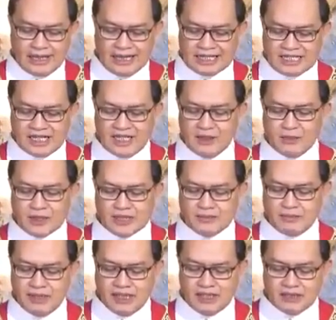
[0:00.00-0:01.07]
as he was
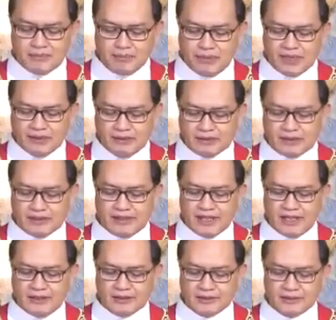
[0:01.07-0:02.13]
being pinned
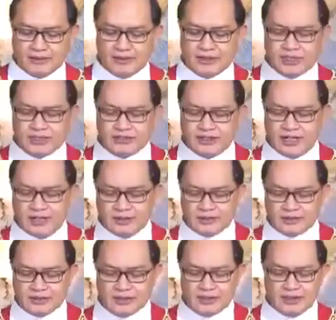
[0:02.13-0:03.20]
down on the
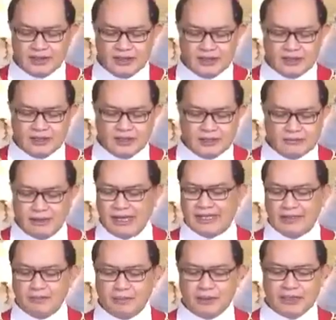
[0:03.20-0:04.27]
ground by
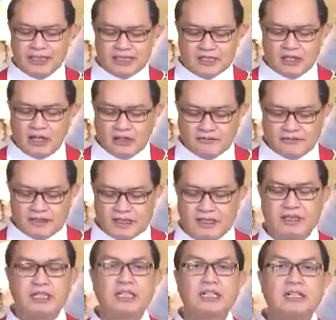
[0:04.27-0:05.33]
a police
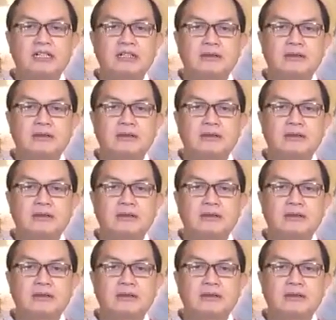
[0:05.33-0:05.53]
officer